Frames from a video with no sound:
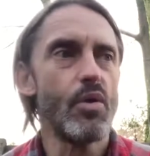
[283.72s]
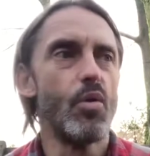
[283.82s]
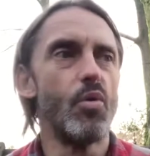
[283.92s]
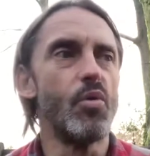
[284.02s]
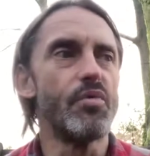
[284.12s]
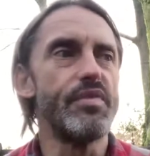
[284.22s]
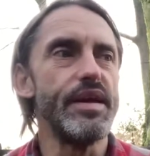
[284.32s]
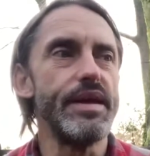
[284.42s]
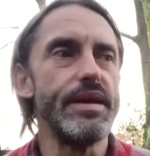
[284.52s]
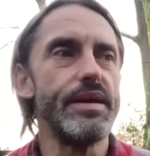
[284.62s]
or
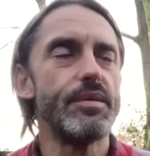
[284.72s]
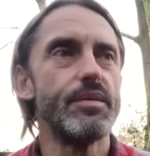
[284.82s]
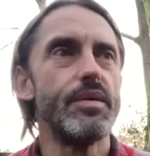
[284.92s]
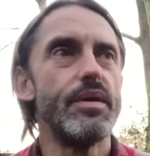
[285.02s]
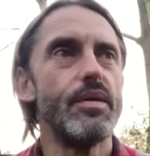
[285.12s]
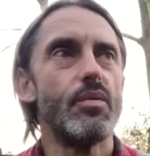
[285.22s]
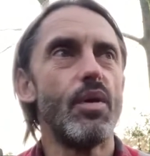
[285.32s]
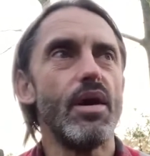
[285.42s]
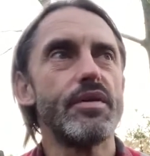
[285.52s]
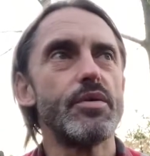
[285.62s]
the
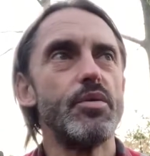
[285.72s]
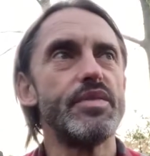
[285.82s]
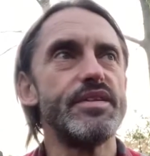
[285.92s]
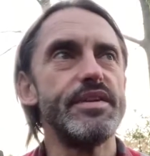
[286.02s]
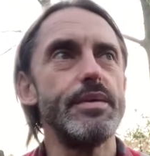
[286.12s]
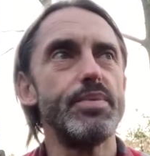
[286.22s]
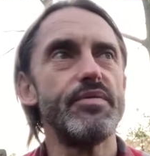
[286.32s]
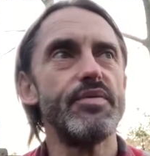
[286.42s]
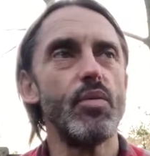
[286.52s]
what I'd call the tip of